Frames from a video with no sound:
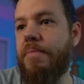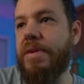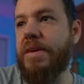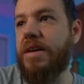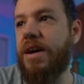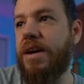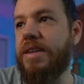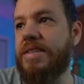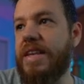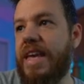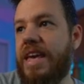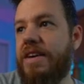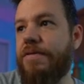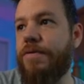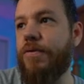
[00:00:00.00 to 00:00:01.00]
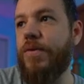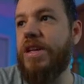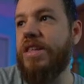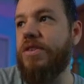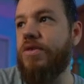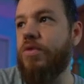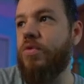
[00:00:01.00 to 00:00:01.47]
because if
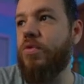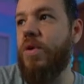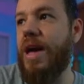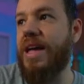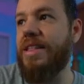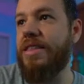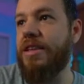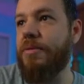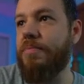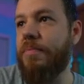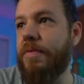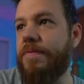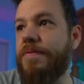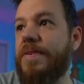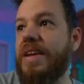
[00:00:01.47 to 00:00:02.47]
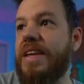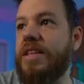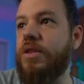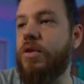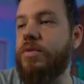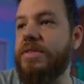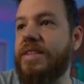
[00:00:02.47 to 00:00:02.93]
we do end up
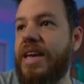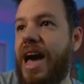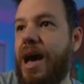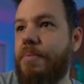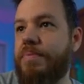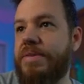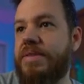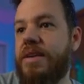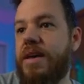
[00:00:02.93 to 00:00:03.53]
filling those gaps,